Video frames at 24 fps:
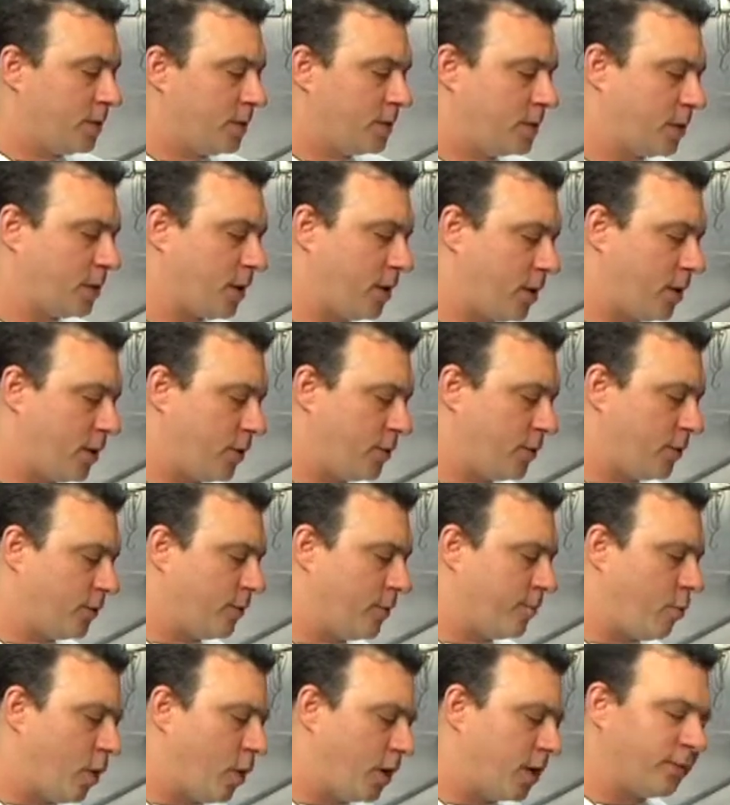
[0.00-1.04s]
So
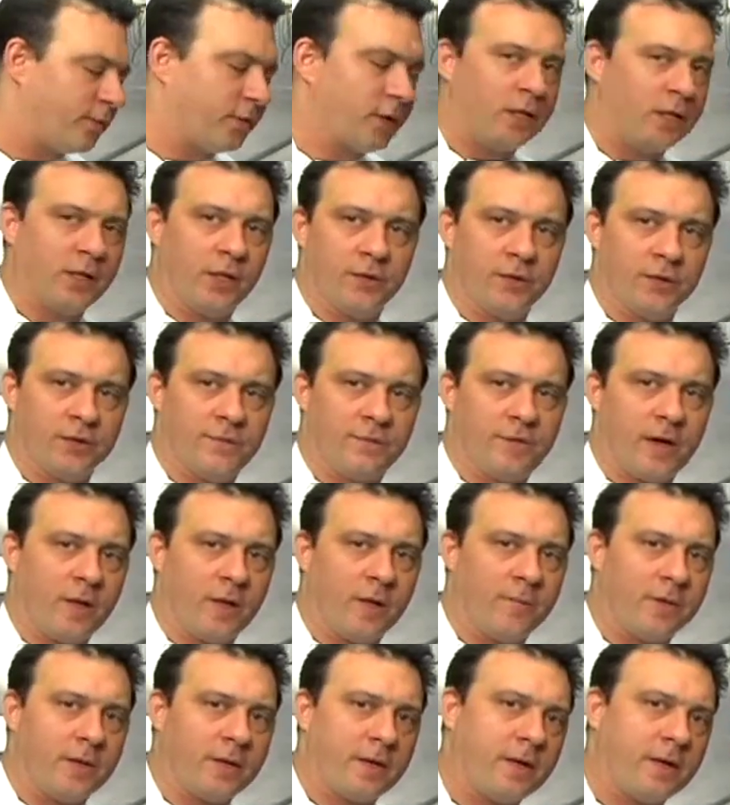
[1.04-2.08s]
the point of the gluten
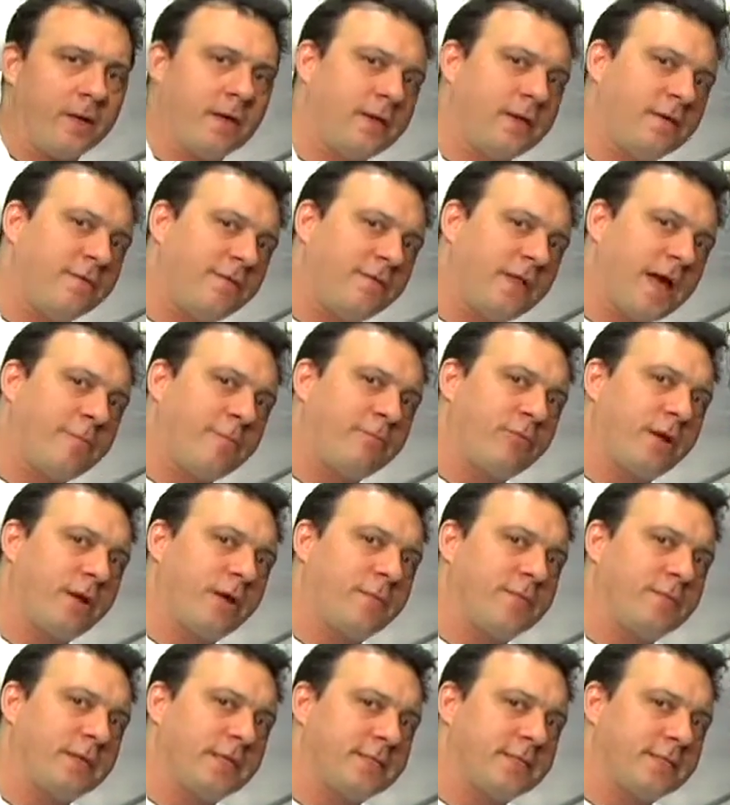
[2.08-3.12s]
development in a
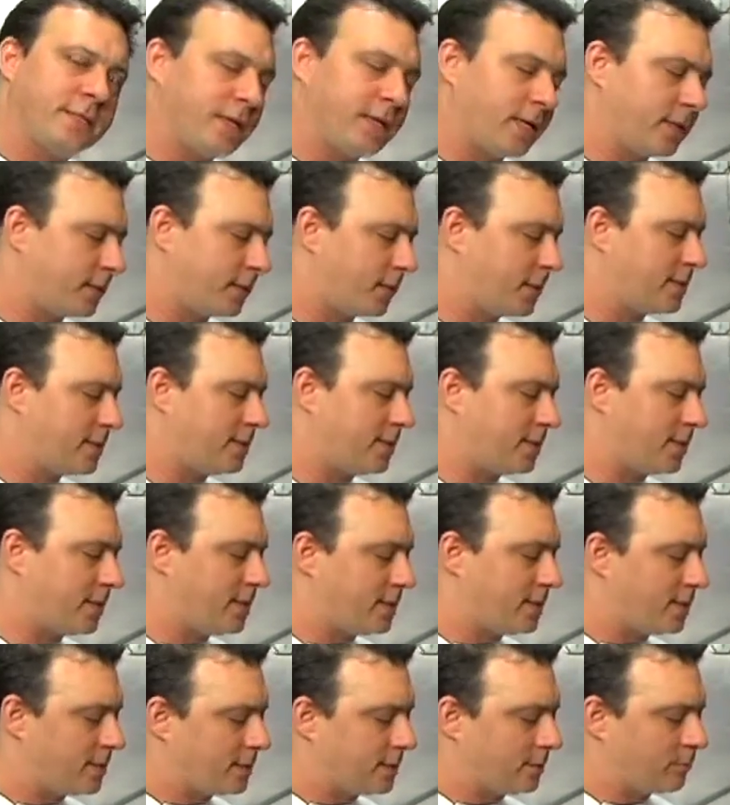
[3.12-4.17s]
flatbread pizza like this
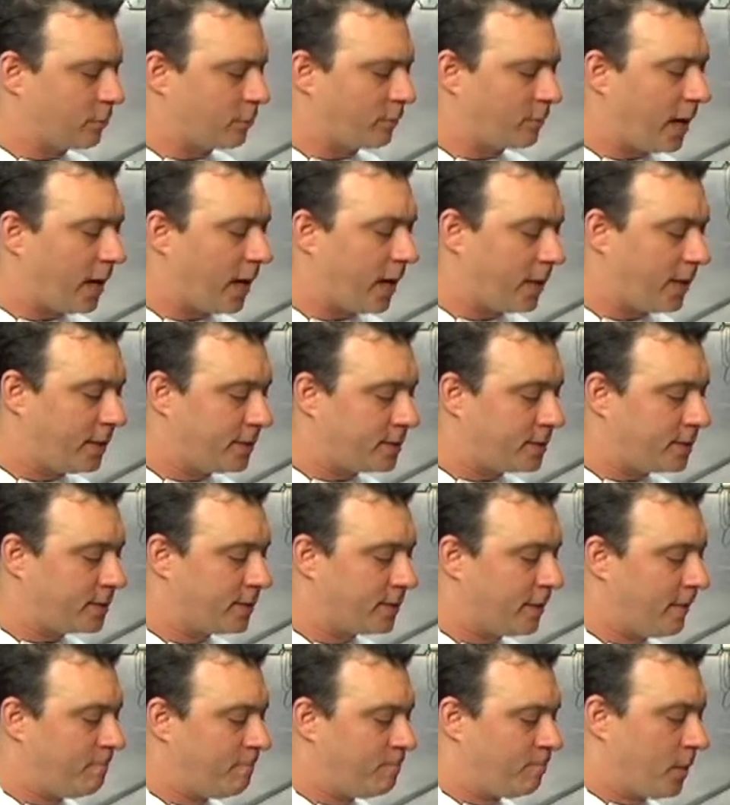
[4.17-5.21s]
is it provides
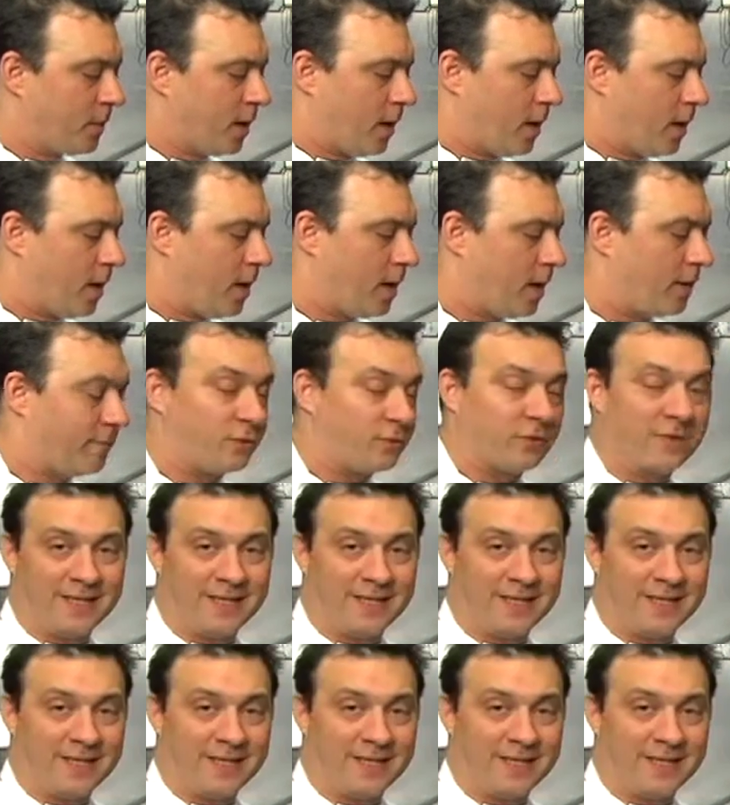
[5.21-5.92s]
for